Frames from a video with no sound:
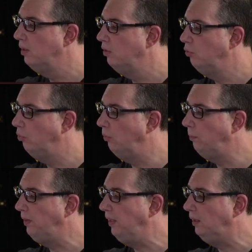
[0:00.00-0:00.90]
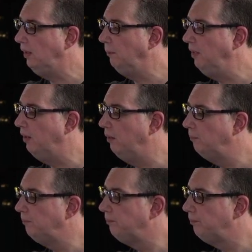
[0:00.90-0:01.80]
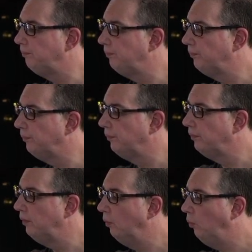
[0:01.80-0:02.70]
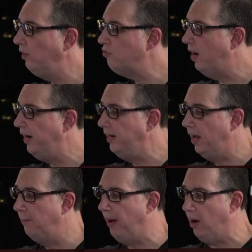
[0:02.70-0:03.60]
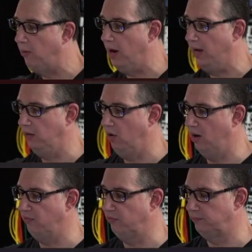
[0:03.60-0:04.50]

Dual peak limiter. Wet dry knob, power on and off.